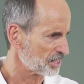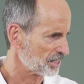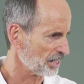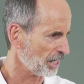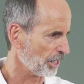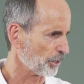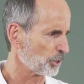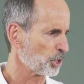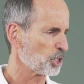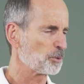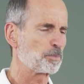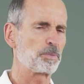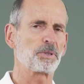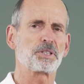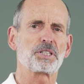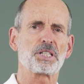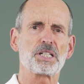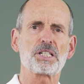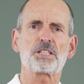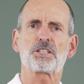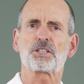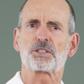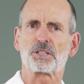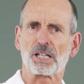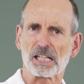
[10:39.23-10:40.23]
is the
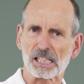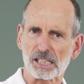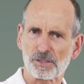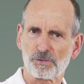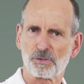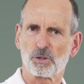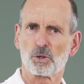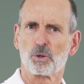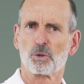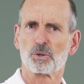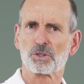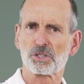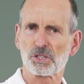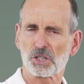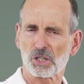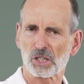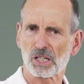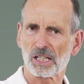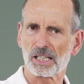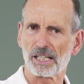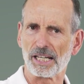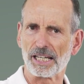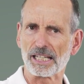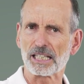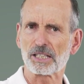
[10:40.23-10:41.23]
result of not
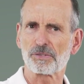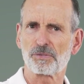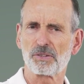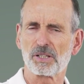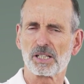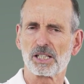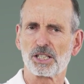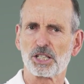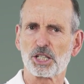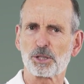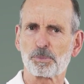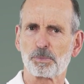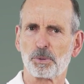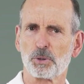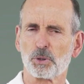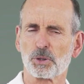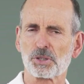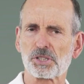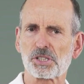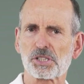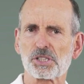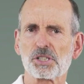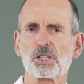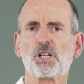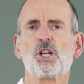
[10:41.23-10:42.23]
using the full
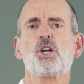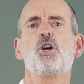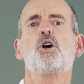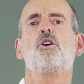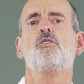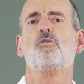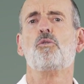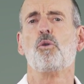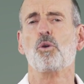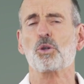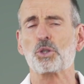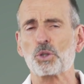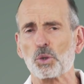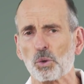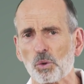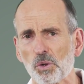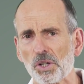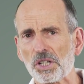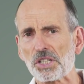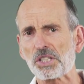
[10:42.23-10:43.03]
range of motion,